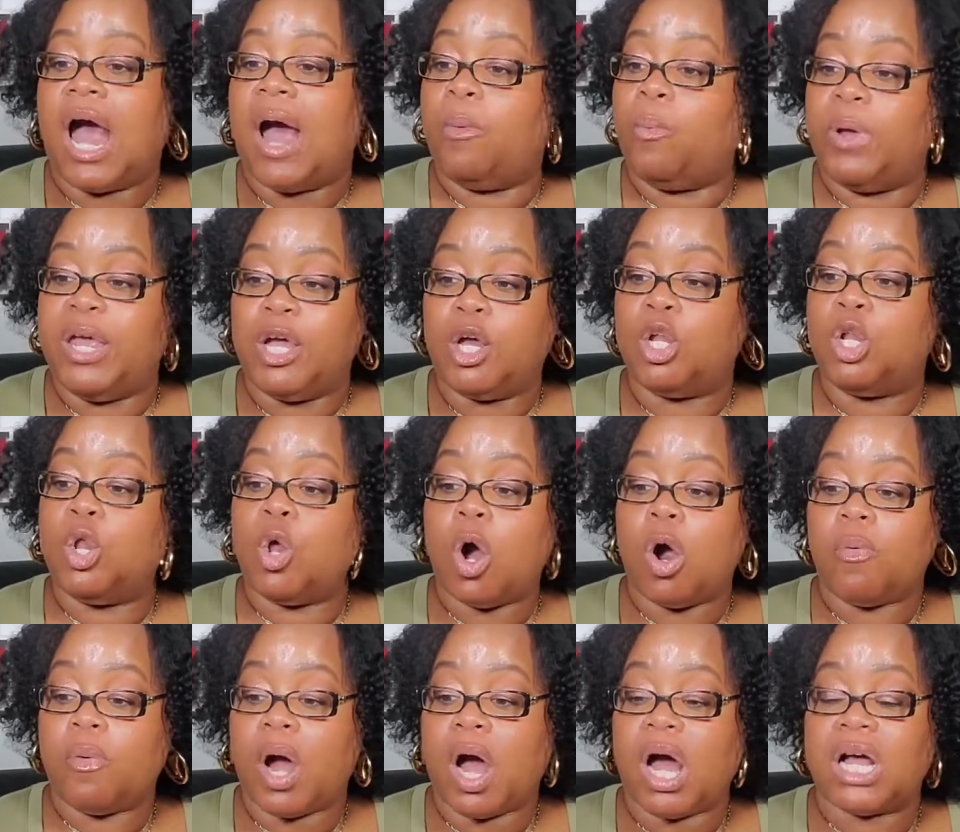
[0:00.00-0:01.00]
We
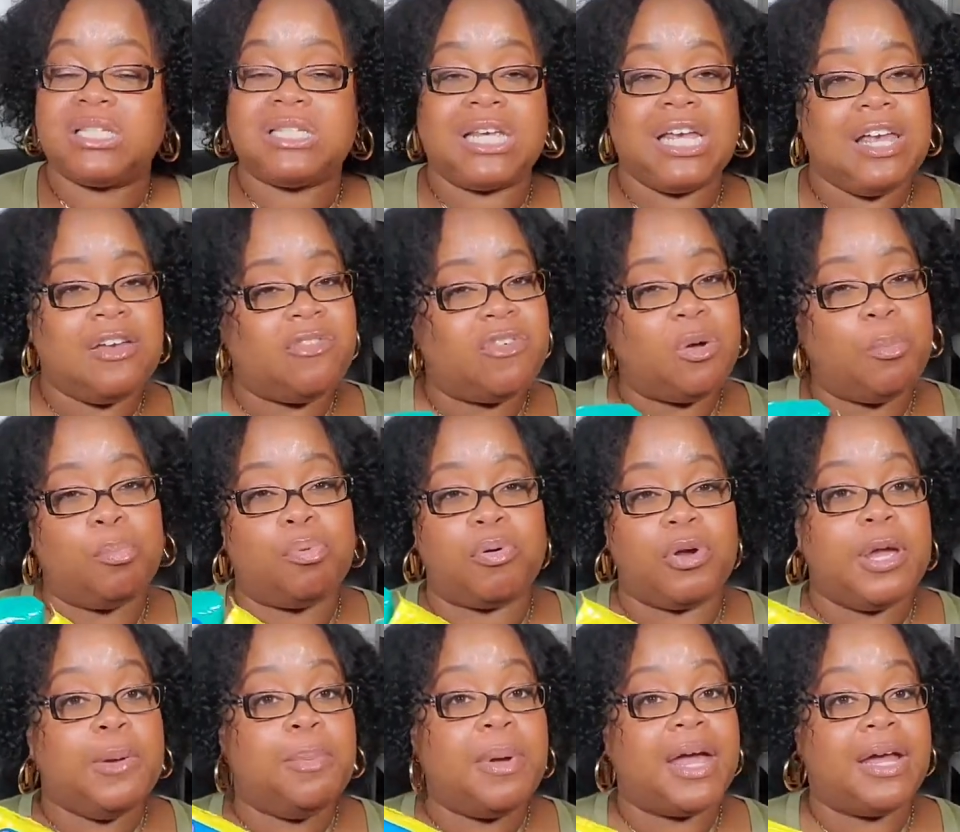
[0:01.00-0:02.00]
Clorox. Even
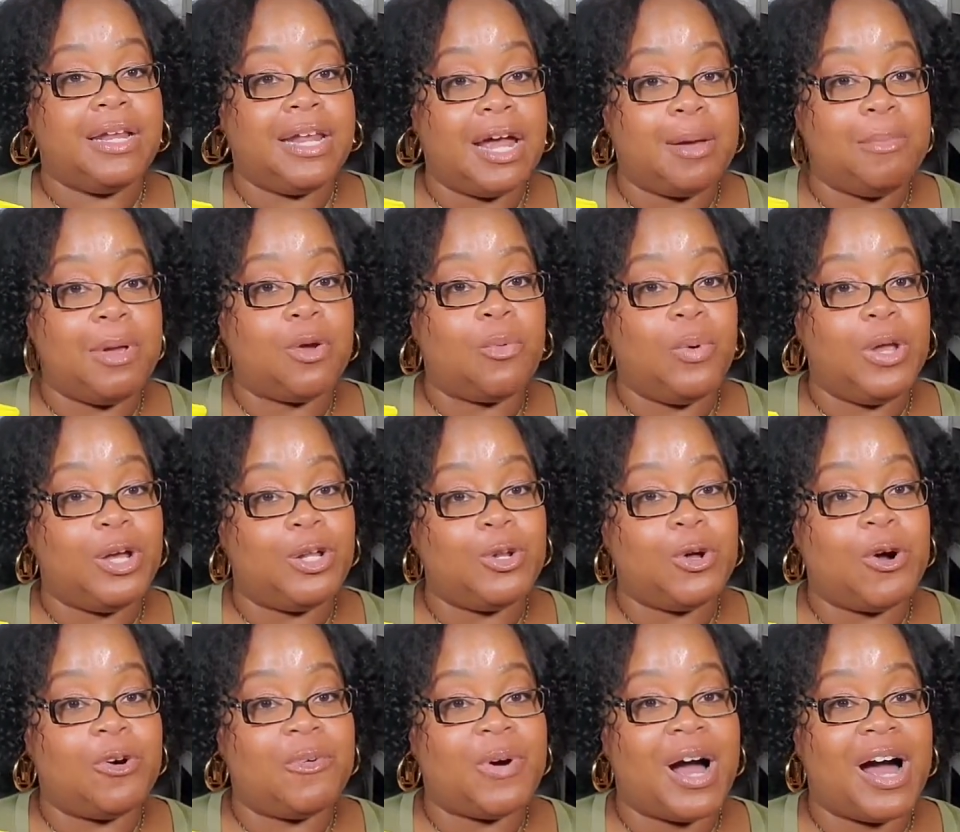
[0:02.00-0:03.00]
pre-pandemic, we
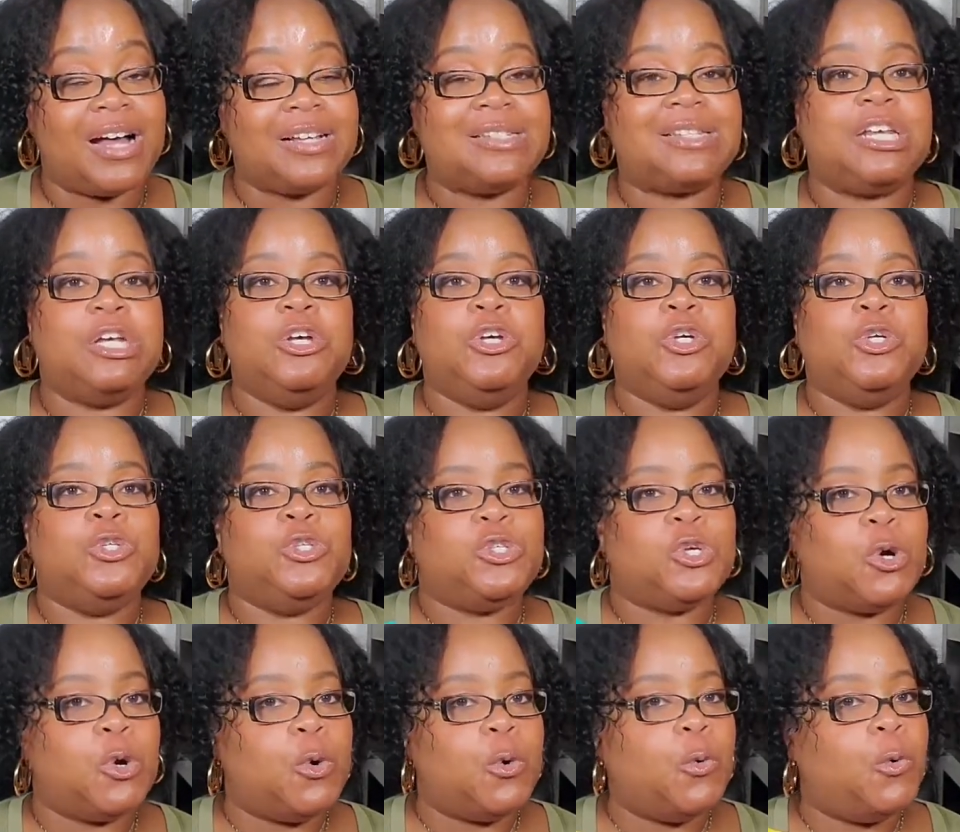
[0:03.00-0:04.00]
Cloroxed.
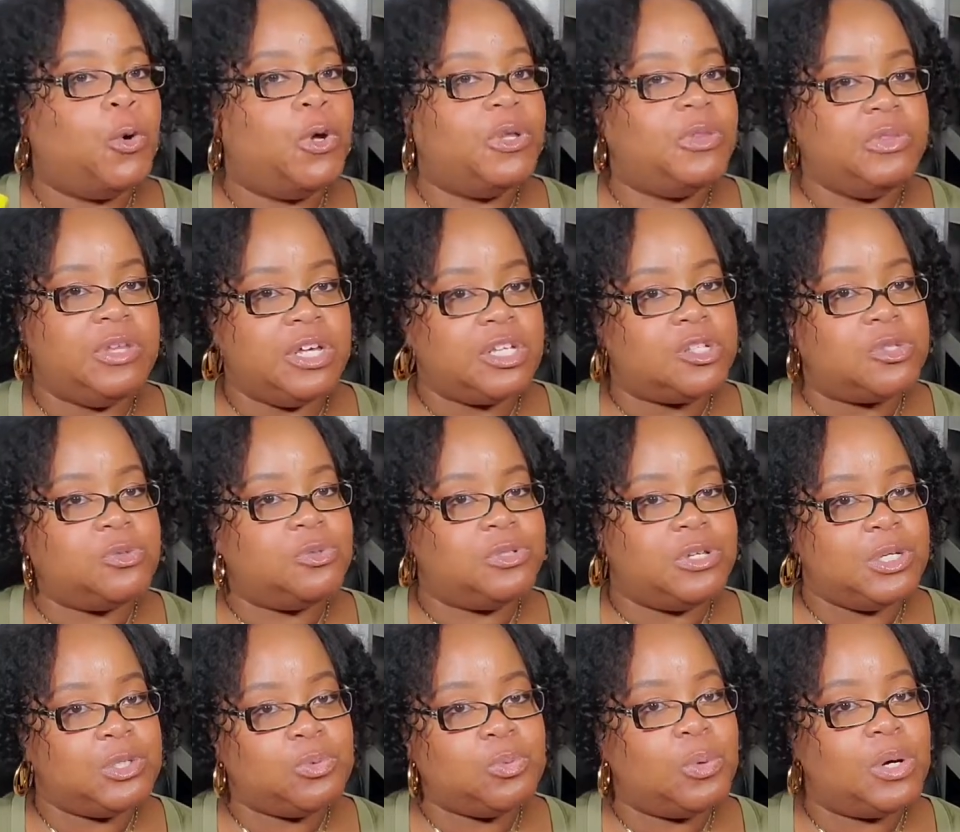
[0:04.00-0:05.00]
So
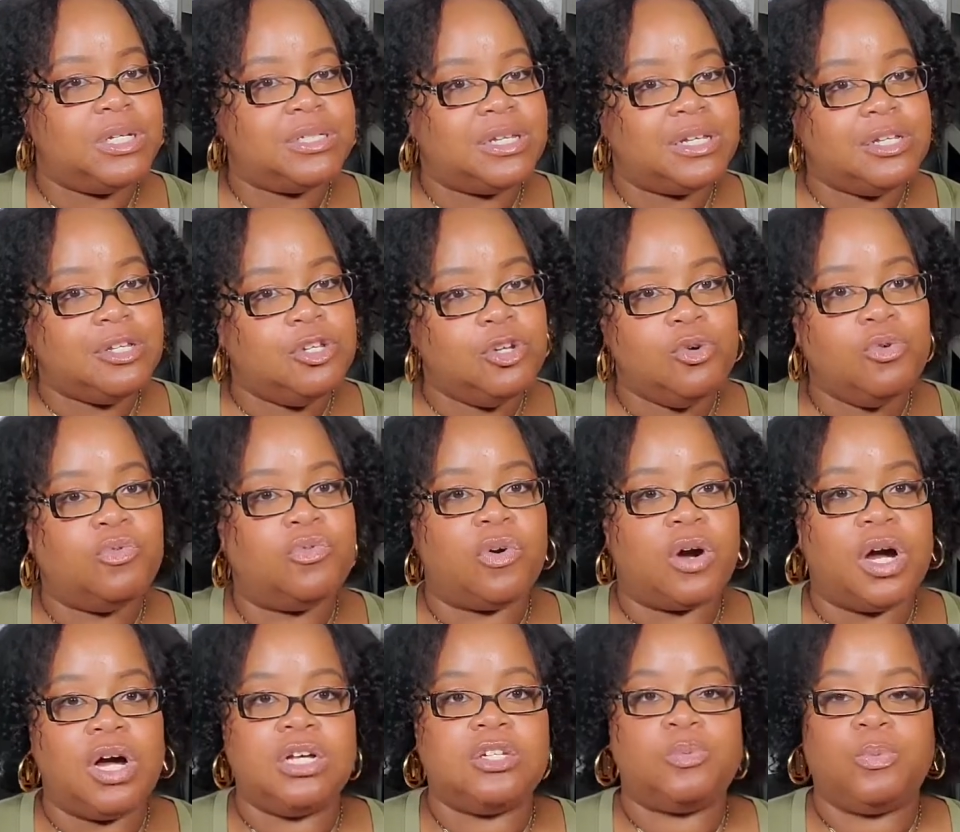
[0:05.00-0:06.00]
this wasn't new for
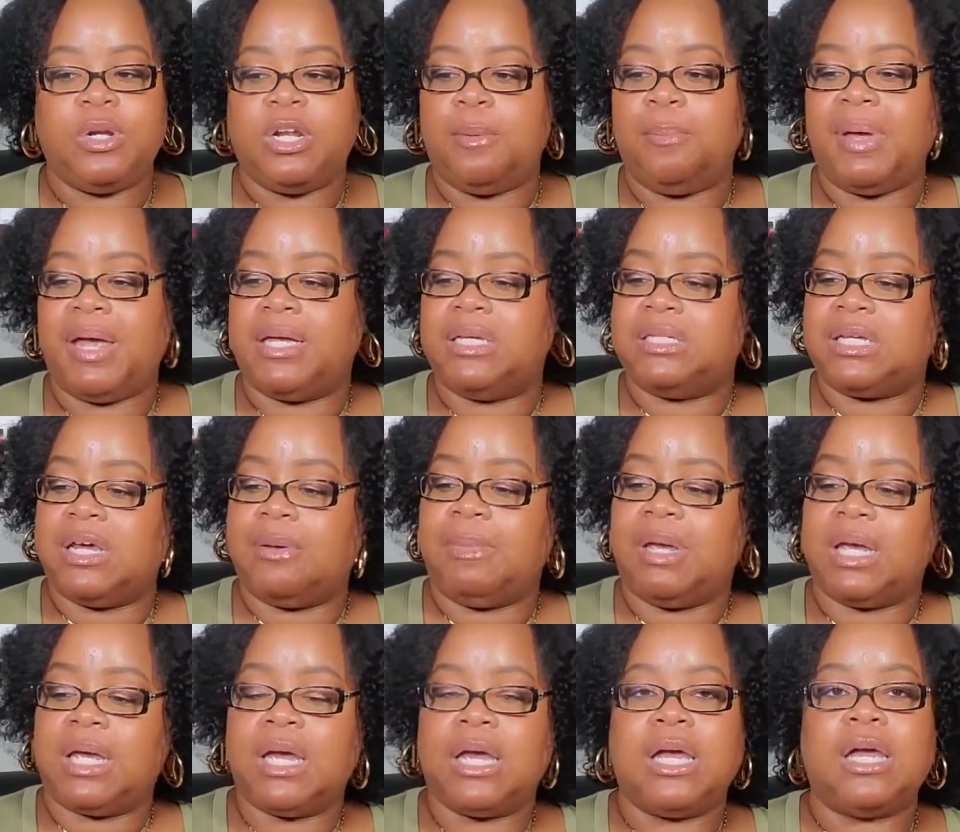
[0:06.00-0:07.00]
us when the
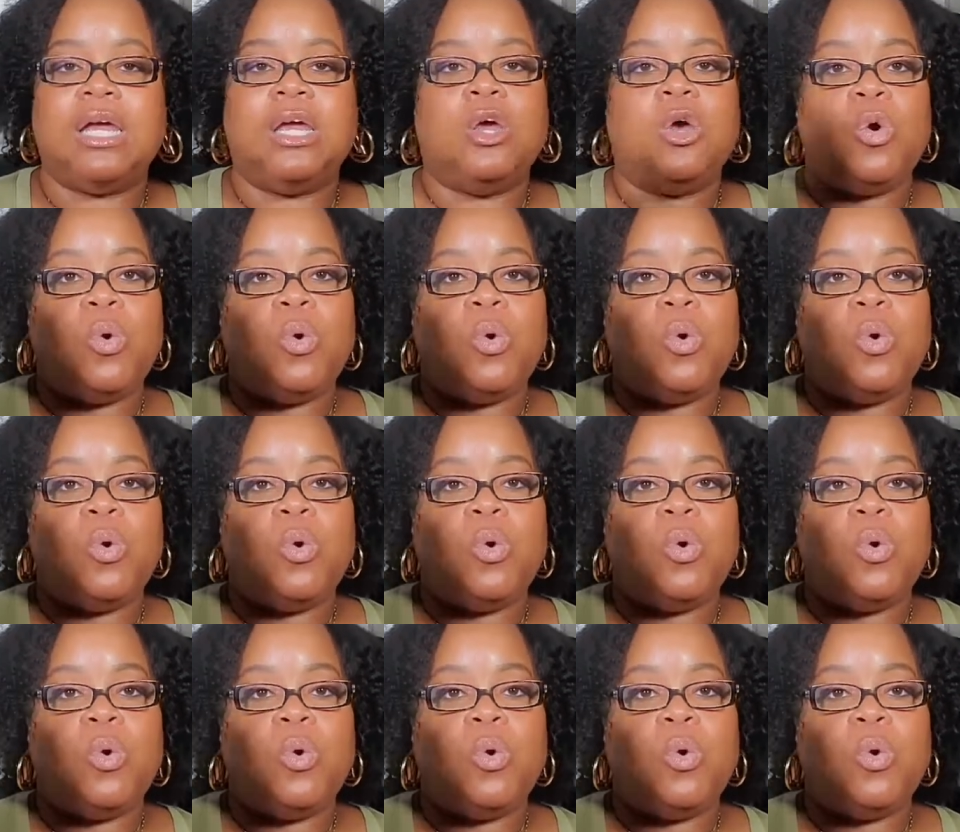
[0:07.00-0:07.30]
pandemic hit.